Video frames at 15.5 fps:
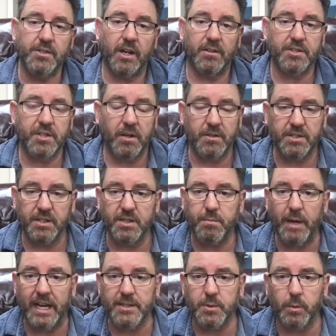Our church this
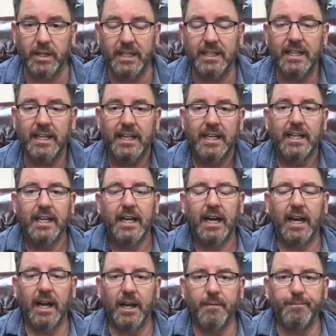past week
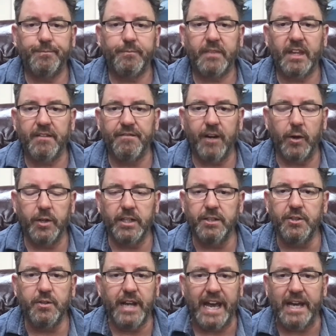voted
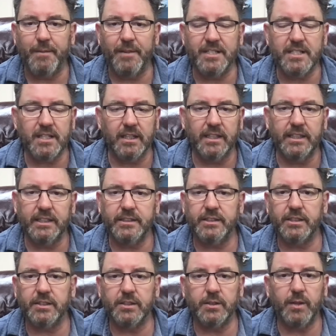unanimously
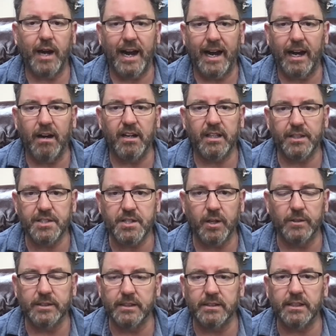to hire a
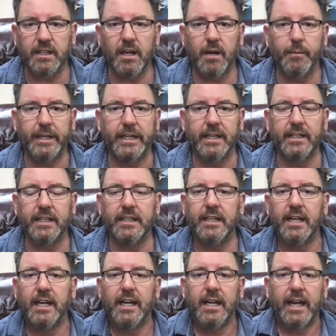consultant to come in
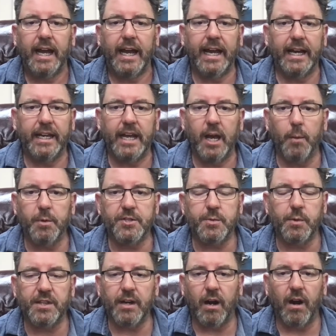and help us
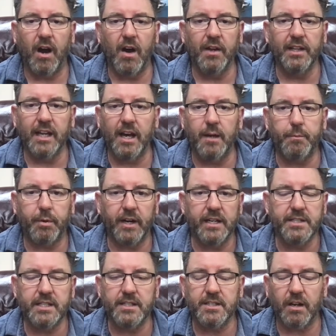with our online
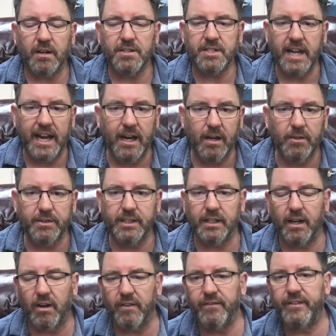presence, our sound
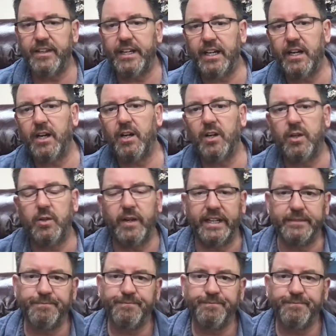and our video.